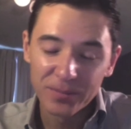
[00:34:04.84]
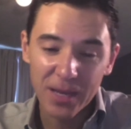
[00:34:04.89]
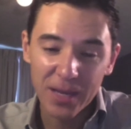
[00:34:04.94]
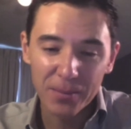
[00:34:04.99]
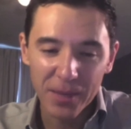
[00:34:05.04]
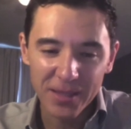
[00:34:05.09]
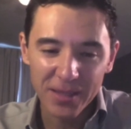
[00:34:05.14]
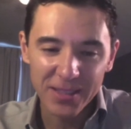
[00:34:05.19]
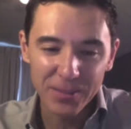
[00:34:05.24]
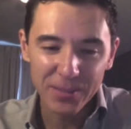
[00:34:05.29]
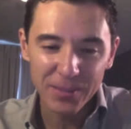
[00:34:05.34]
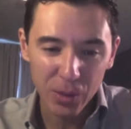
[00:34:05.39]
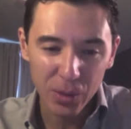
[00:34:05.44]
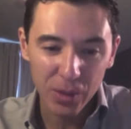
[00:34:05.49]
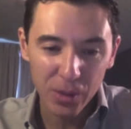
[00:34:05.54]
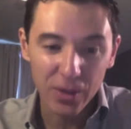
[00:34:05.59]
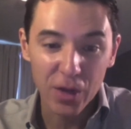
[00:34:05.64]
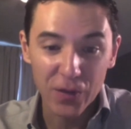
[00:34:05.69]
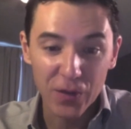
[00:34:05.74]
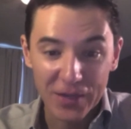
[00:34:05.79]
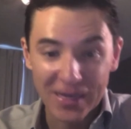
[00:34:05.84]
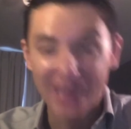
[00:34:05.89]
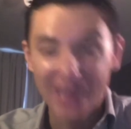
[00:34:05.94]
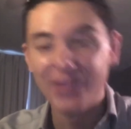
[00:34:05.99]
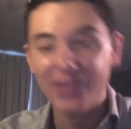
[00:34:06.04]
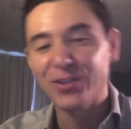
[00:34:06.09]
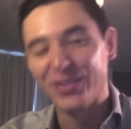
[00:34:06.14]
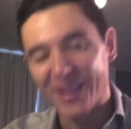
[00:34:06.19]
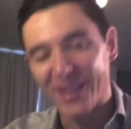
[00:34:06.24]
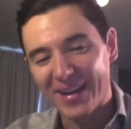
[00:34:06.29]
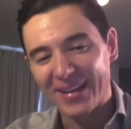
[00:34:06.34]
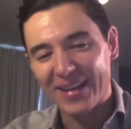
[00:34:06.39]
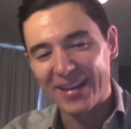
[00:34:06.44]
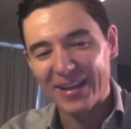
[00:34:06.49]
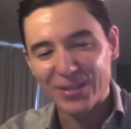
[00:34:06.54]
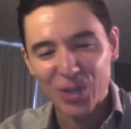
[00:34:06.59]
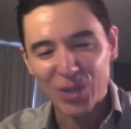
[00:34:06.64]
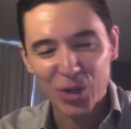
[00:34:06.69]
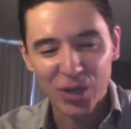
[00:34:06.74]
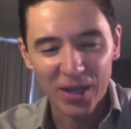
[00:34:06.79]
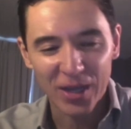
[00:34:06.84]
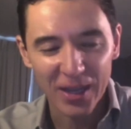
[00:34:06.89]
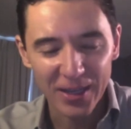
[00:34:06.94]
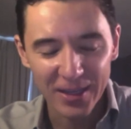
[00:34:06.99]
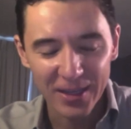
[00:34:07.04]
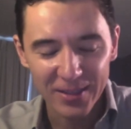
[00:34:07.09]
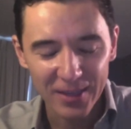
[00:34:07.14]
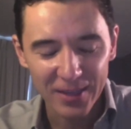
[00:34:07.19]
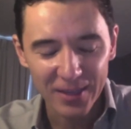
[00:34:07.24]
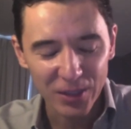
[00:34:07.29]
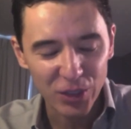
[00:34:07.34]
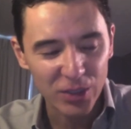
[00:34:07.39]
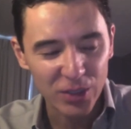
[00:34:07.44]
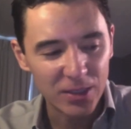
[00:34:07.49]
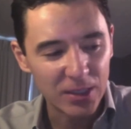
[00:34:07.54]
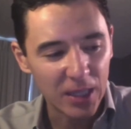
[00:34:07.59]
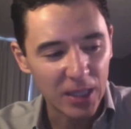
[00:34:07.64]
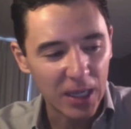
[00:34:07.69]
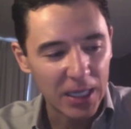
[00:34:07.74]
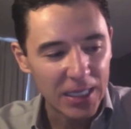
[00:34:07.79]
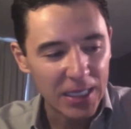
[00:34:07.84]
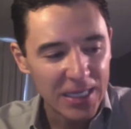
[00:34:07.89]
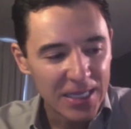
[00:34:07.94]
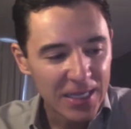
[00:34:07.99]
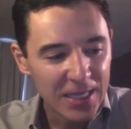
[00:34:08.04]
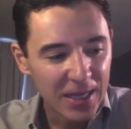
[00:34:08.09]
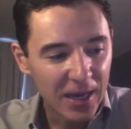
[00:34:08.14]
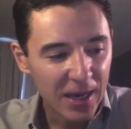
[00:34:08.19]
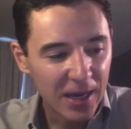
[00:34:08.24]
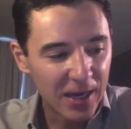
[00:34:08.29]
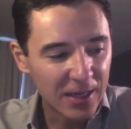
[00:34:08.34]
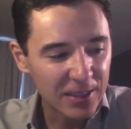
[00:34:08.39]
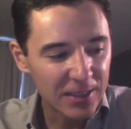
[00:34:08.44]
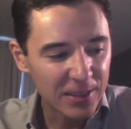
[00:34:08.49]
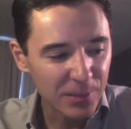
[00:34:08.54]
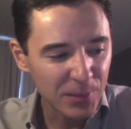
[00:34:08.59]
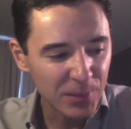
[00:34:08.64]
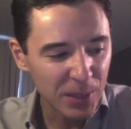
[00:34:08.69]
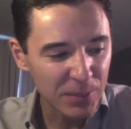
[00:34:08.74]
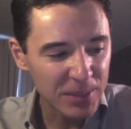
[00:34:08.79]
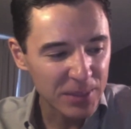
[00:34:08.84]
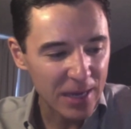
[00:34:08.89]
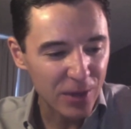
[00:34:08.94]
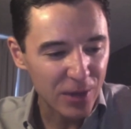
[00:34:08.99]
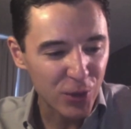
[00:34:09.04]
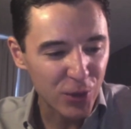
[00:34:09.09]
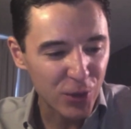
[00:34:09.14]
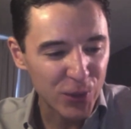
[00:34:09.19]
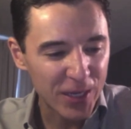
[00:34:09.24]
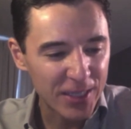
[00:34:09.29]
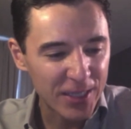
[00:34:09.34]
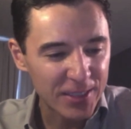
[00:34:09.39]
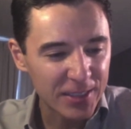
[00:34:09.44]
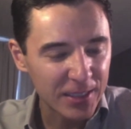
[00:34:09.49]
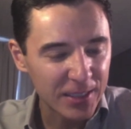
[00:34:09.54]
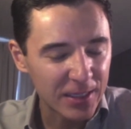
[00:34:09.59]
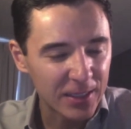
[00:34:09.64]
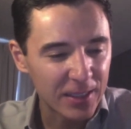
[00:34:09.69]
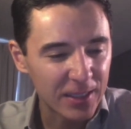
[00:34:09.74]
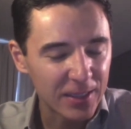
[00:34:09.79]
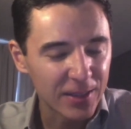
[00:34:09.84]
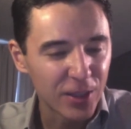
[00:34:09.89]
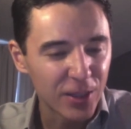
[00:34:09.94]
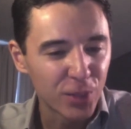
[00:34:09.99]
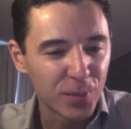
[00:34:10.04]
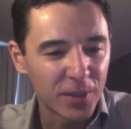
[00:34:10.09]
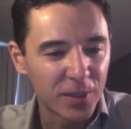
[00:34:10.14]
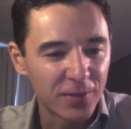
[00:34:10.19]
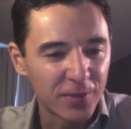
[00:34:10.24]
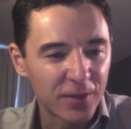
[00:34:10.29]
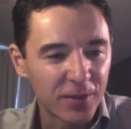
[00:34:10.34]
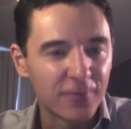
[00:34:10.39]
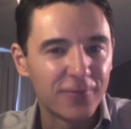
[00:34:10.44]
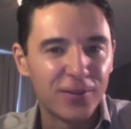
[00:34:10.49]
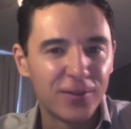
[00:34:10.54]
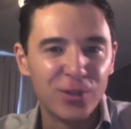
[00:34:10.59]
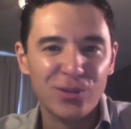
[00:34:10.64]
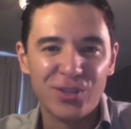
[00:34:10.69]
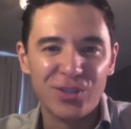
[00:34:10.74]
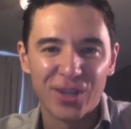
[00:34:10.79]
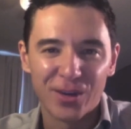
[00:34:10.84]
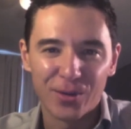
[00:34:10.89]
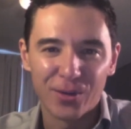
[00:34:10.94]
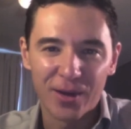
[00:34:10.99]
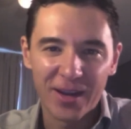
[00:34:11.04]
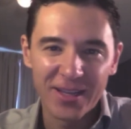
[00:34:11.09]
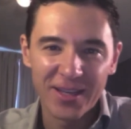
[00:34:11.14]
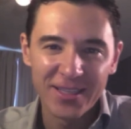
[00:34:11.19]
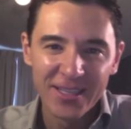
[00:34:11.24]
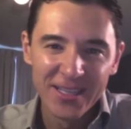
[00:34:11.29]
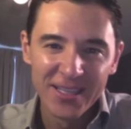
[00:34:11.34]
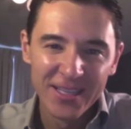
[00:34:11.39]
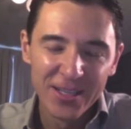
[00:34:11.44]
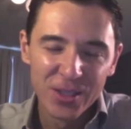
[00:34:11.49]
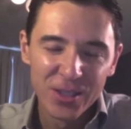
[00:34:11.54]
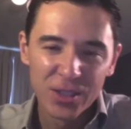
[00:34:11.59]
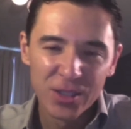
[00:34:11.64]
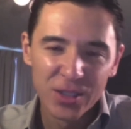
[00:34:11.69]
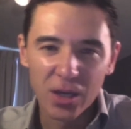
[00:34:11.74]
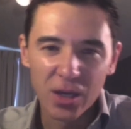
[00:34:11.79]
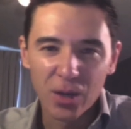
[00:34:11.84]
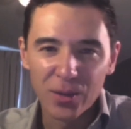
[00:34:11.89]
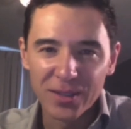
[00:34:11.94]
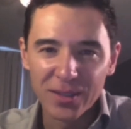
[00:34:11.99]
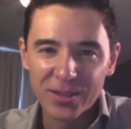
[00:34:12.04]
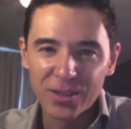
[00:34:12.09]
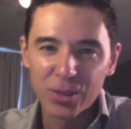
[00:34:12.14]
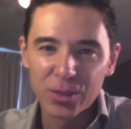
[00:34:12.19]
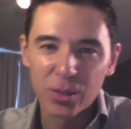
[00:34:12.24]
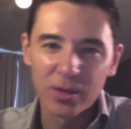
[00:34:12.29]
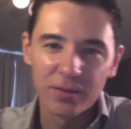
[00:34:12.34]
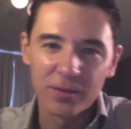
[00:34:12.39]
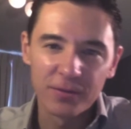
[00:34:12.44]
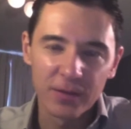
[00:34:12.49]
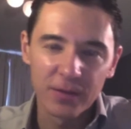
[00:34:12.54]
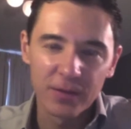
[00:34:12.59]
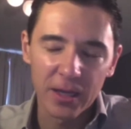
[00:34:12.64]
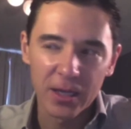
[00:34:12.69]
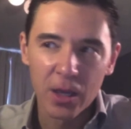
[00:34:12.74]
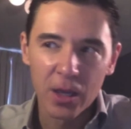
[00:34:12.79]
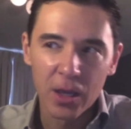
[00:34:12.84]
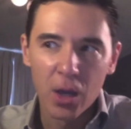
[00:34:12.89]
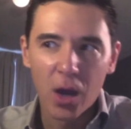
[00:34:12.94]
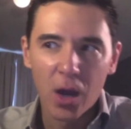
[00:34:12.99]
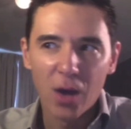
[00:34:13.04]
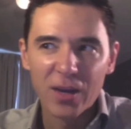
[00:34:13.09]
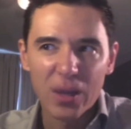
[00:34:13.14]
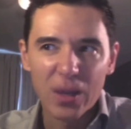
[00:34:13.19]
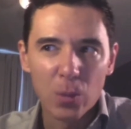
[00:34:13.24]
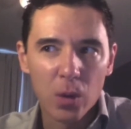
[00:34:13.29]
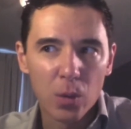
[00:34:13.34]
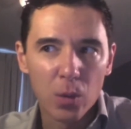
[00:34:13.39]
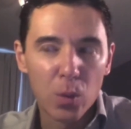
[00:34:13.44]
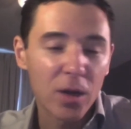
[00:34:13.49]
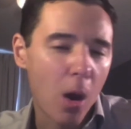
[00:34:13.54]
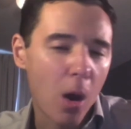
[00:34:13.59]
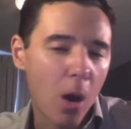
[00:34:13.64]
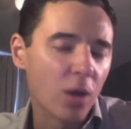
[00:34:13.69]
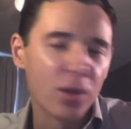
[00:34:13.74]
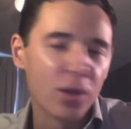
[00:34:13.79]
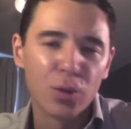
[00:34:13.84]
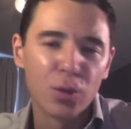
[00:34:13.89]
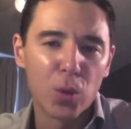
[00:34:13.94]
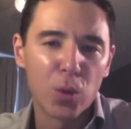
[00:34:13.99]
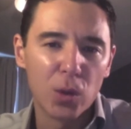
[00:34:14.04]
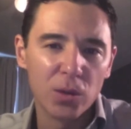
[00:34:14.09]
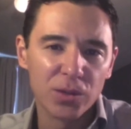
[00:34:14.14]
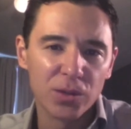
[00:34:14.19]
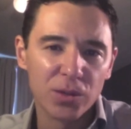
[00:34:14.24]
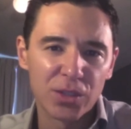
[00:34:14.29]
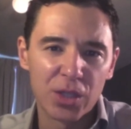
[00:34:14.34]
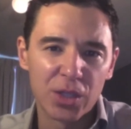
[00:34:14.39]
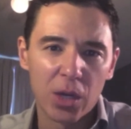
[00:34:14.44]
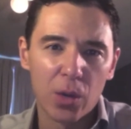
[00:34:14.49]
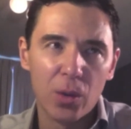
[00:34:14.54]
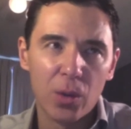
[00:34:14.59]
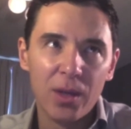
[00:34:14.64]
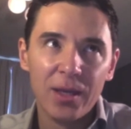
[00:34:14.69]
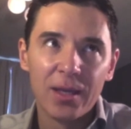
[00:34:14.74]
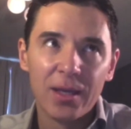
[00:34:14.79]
not by the same token, on the other side of that token, I guess I should say, uh, sometimes that creates a, a, little bit of confusion, right? Yeah. So sort of like, okay, well, what are the roles? So